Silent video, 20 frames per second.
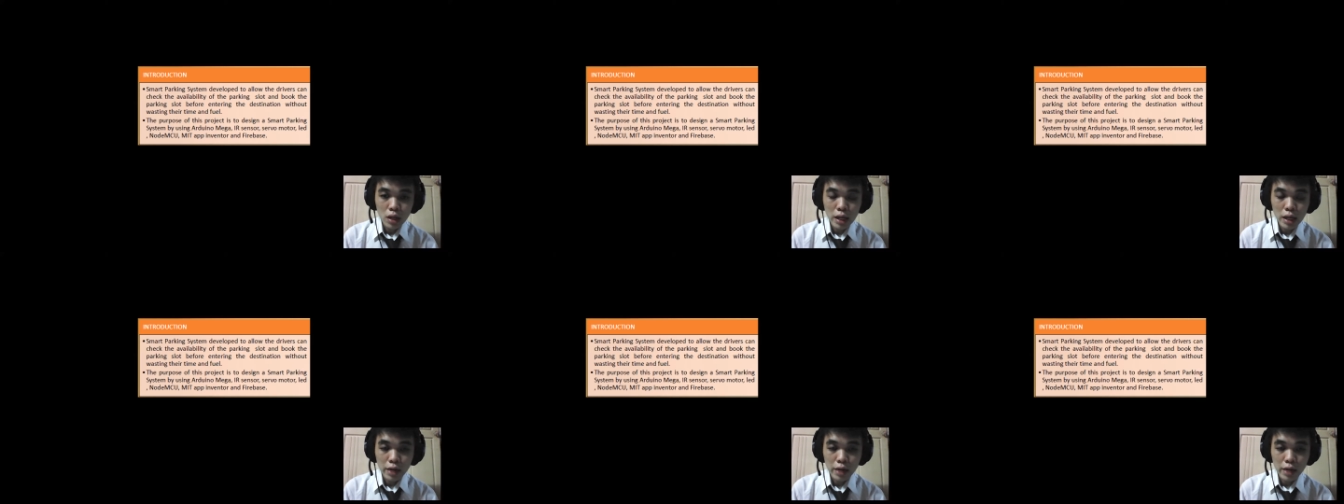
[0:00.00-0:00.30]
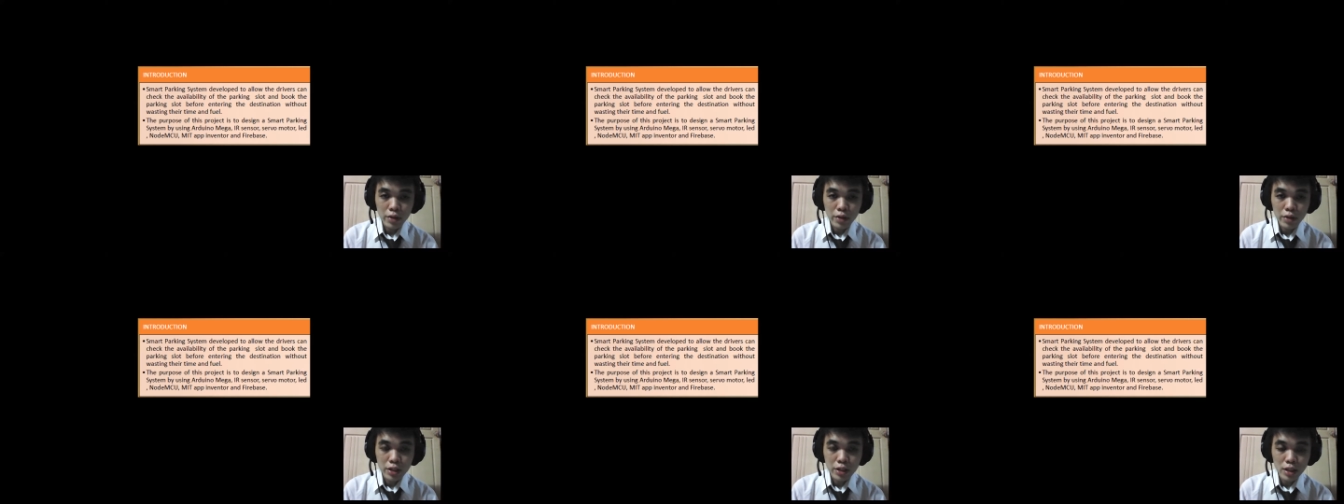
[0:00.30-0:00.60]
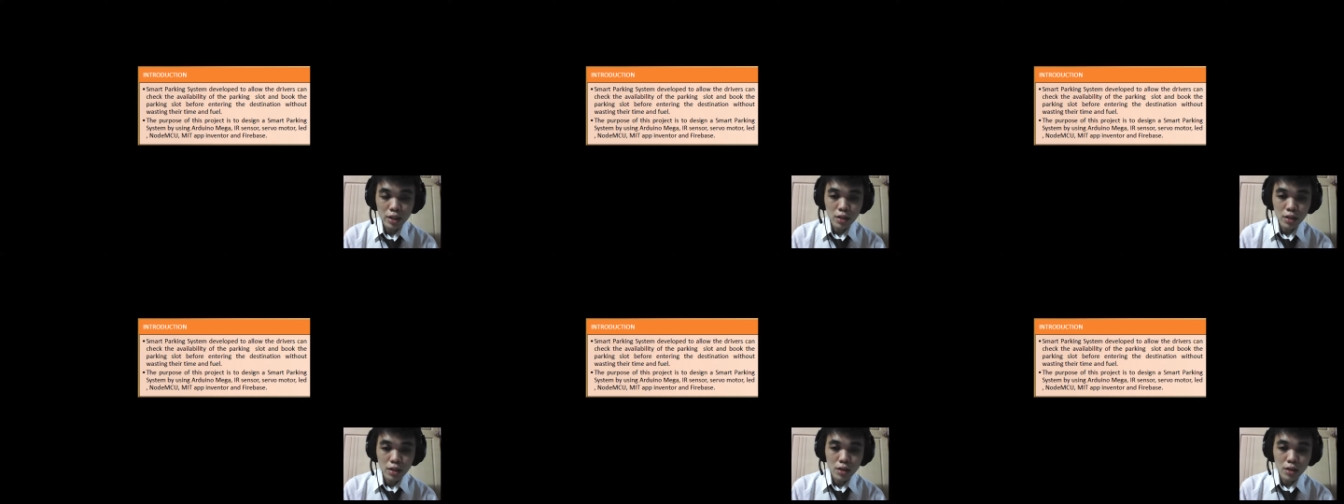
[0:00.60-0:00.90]

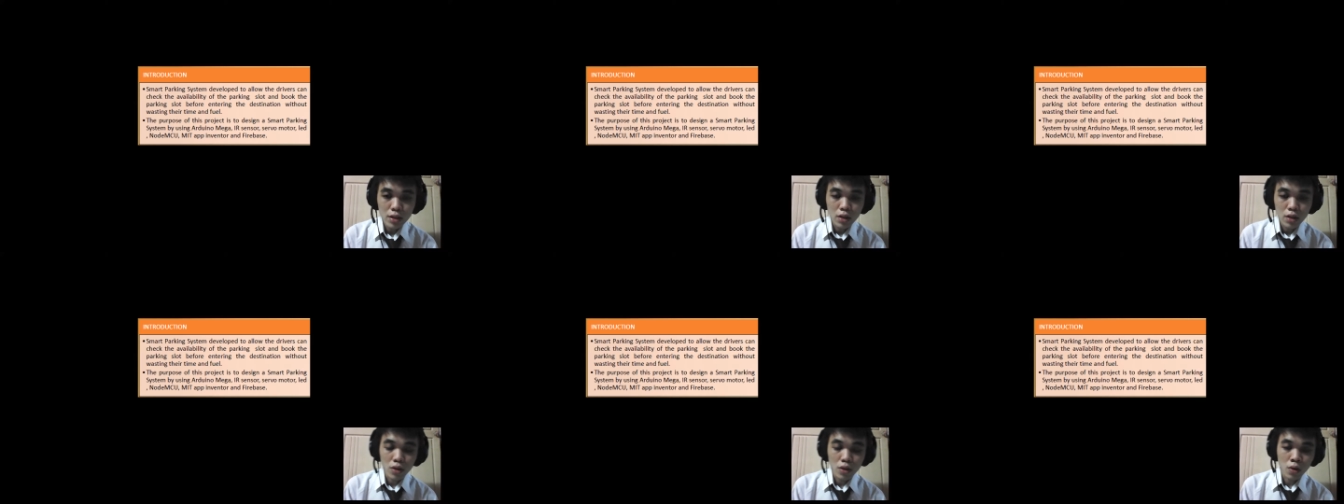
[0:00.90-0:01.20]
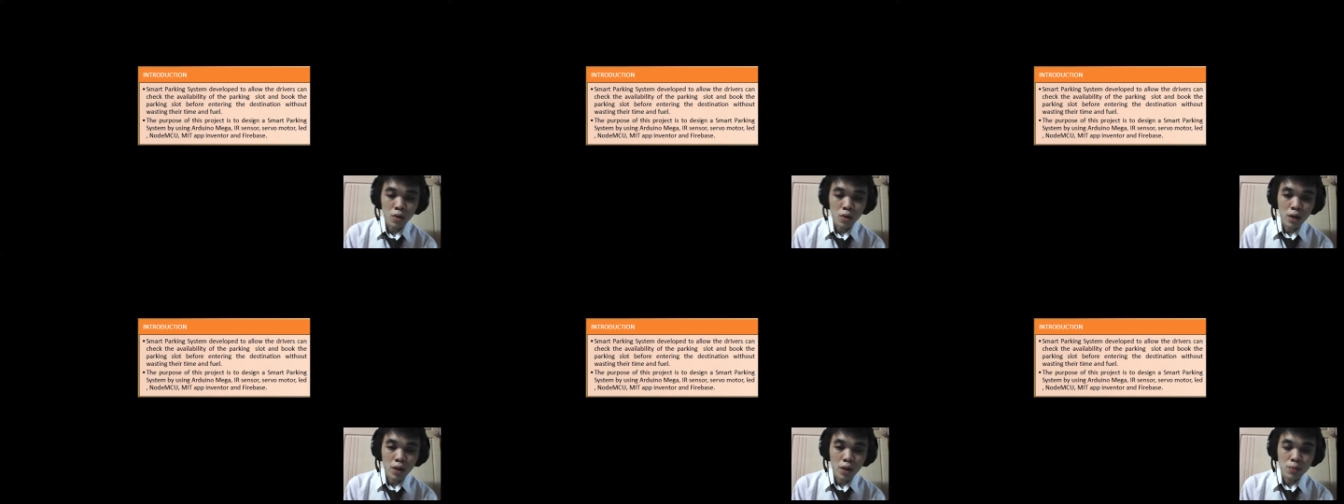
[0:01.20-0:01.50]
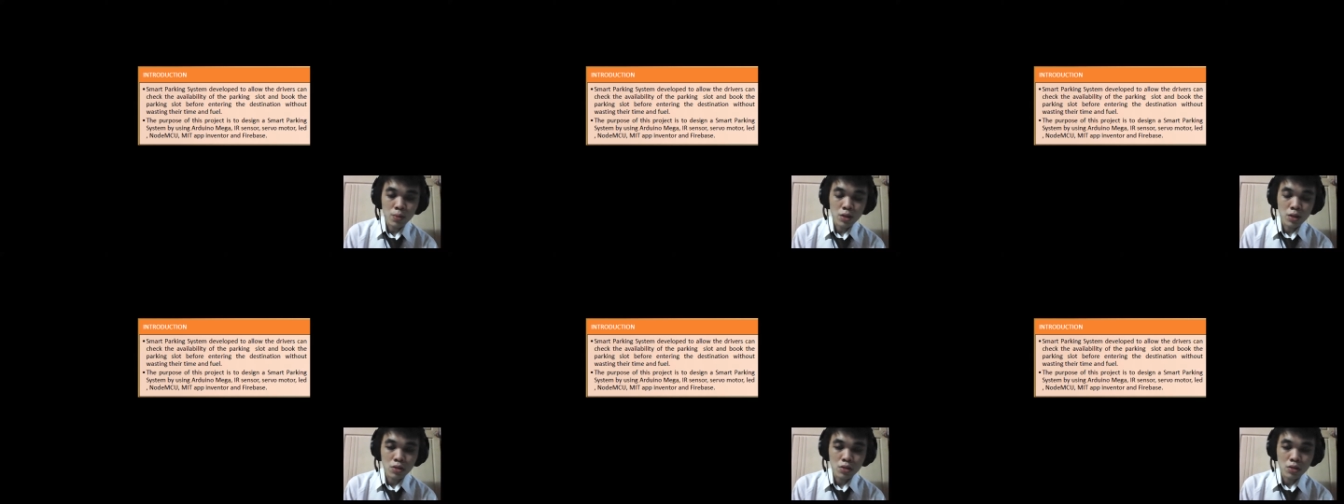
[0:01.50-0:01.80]
LED, NOT
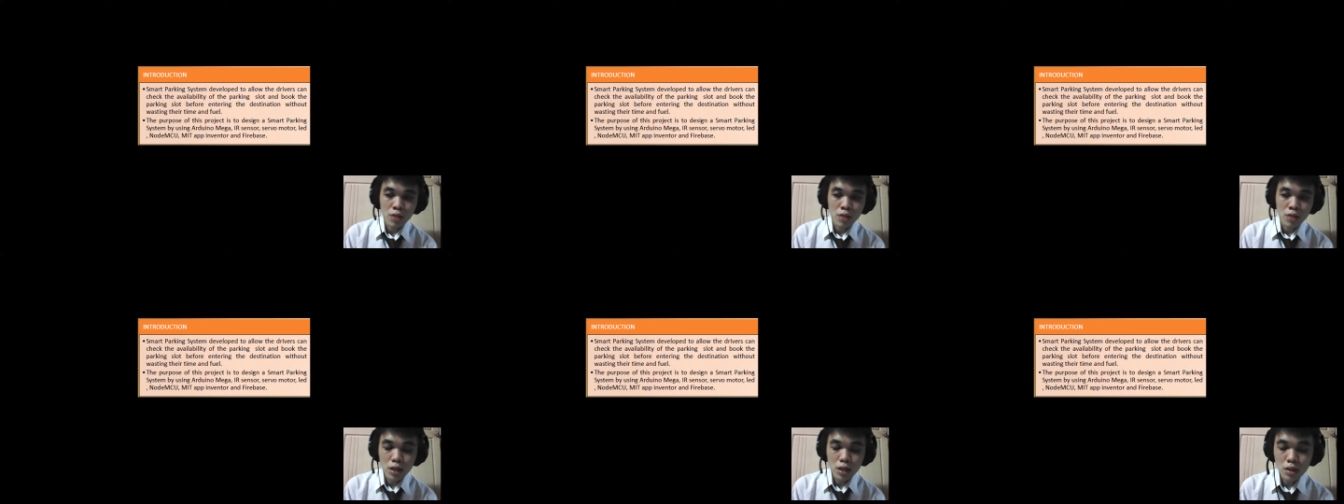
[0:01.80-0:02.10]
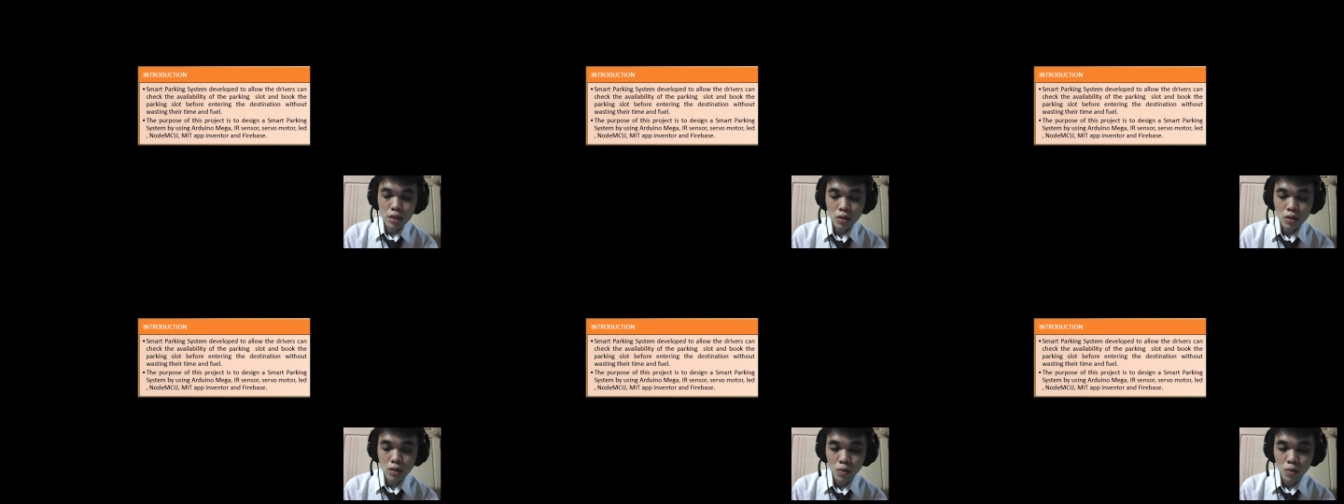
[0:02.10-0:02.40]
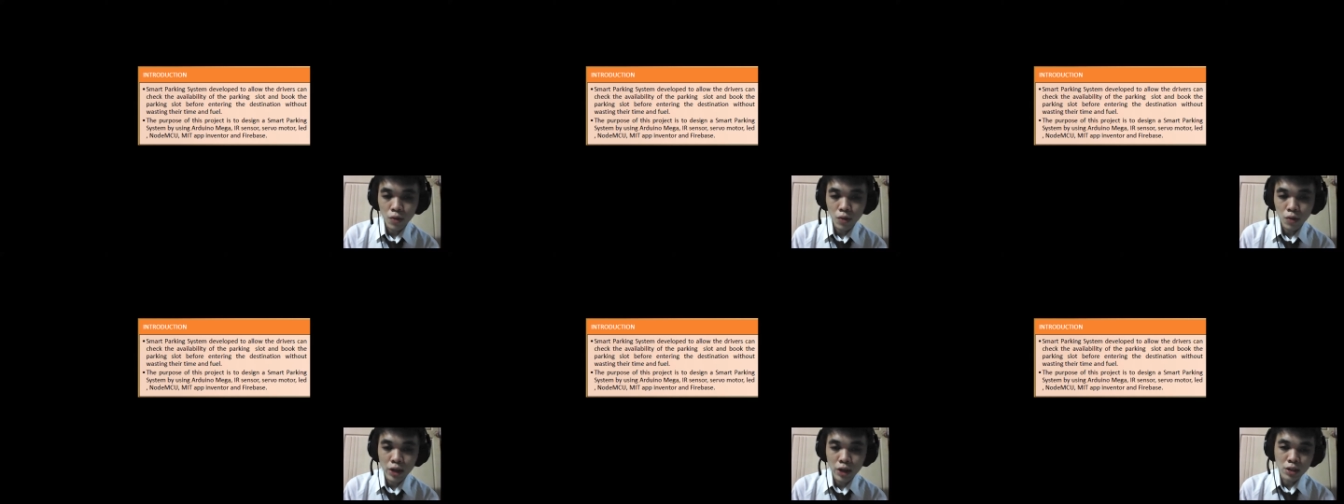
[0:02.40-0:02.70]
MCU as
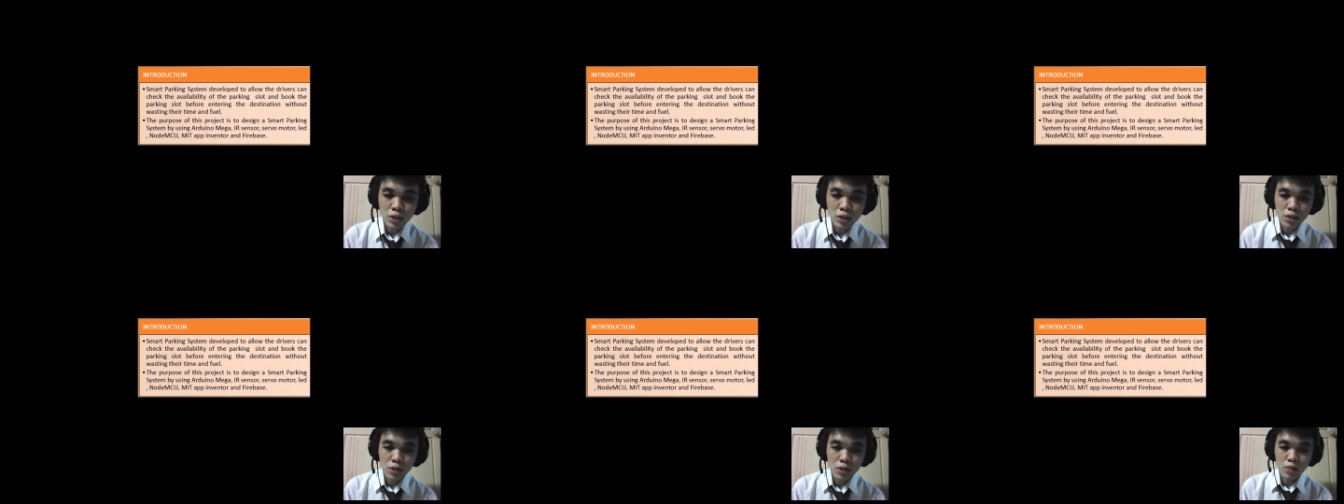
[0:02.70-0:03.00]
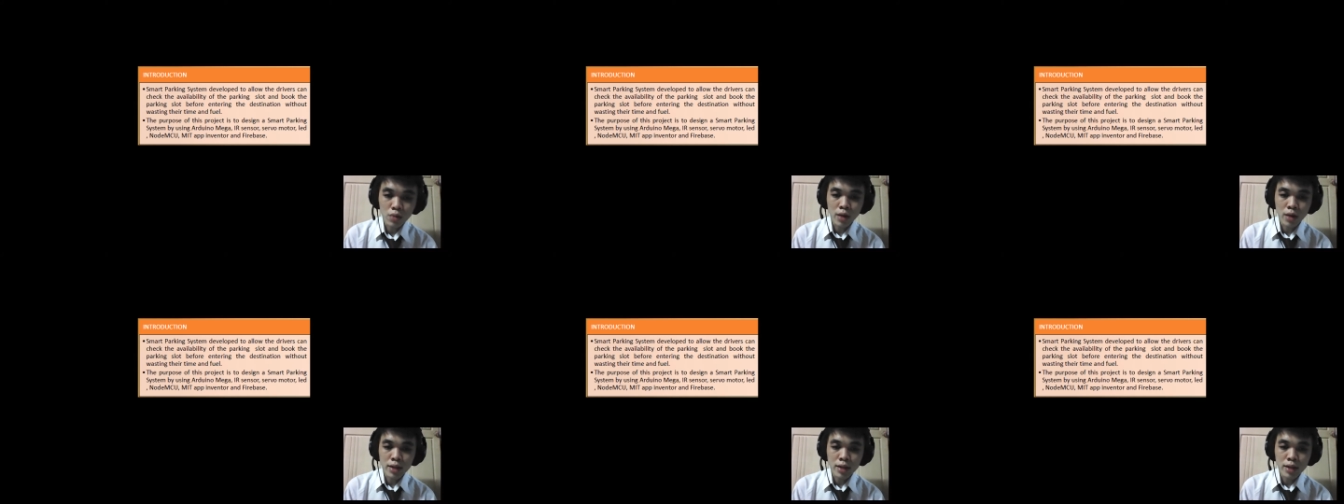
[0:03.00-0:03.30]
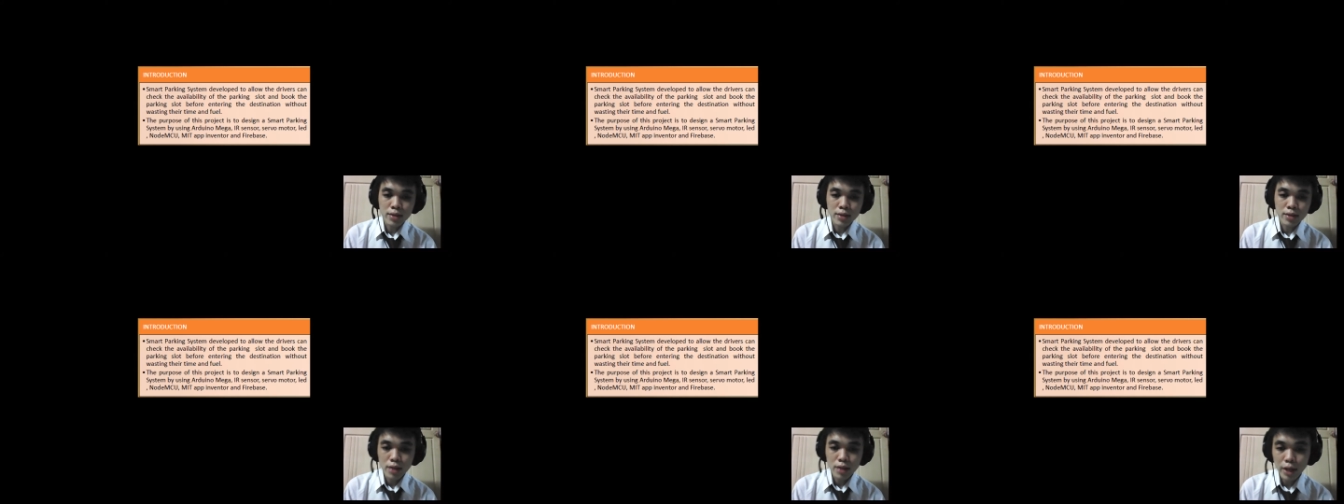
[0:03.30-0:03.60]
communication
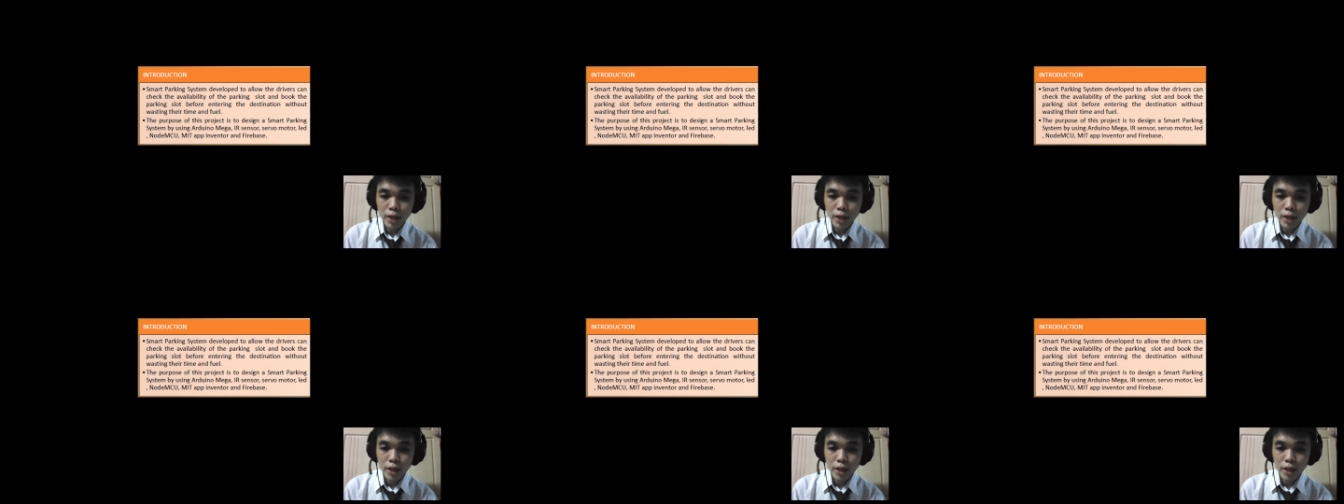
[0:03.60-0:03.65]
device,